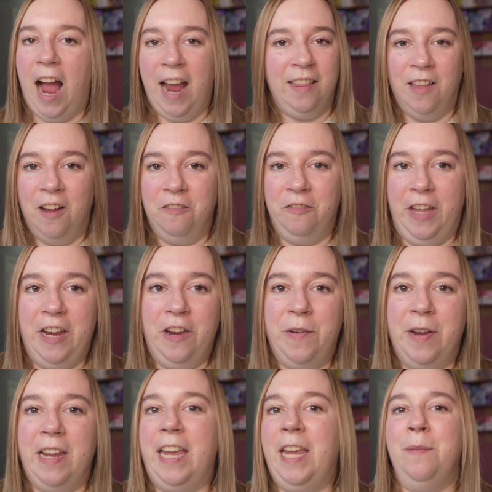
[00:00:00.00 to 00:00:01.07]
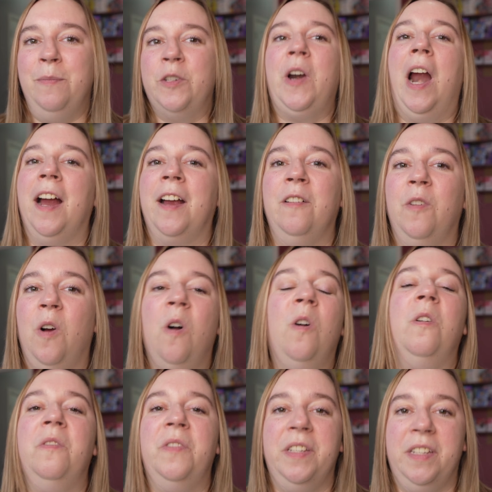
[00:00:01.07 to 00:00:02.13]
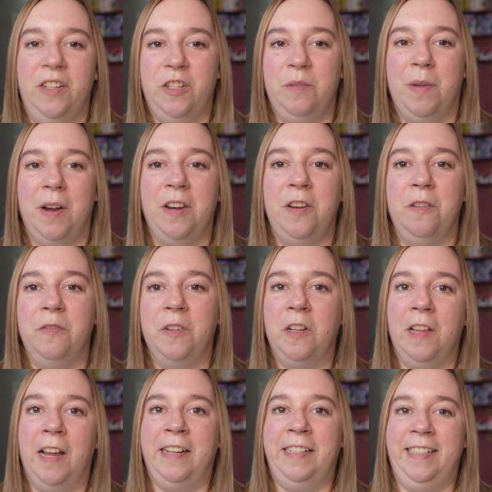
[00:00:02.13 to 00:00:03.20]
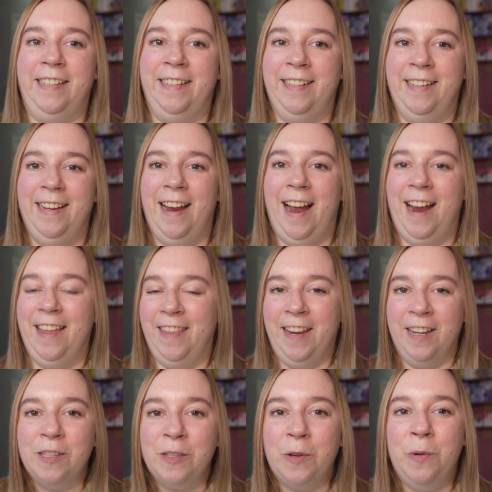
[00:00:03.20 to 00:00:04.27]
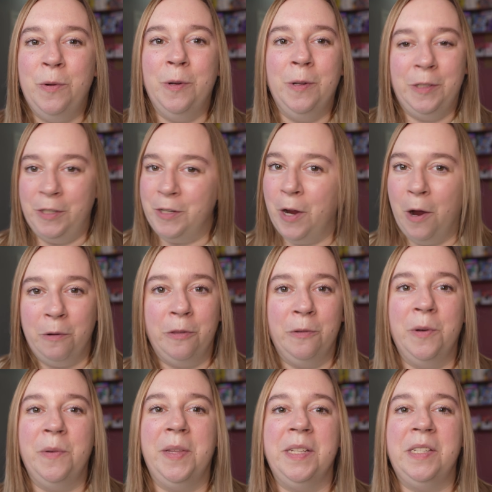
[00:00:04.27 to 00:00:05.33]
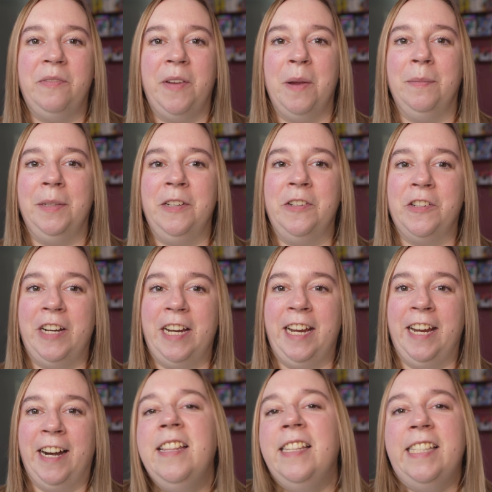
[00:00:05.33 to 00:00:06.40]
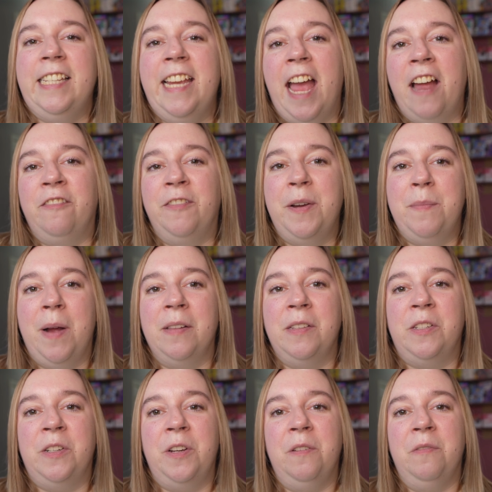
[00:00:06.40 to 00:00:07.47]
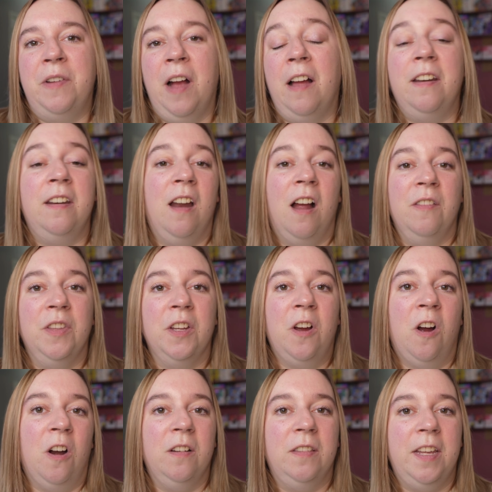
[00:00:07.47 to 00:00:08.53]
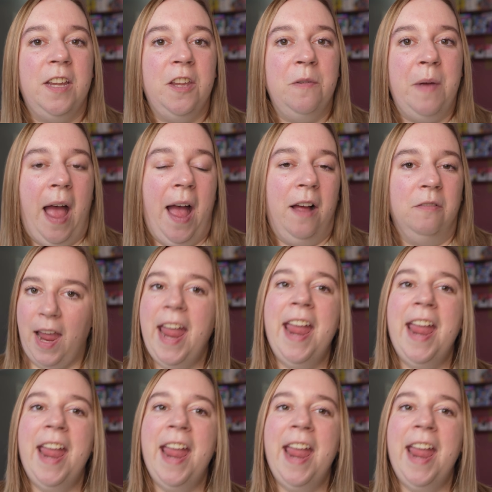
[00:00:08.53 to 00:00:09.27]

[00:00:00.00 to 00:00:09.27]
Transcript: I love that you can keep track of all of the Digimon you've collected. I think it's cool to go through this family tree here and see every monster you've gotten on the card that you have.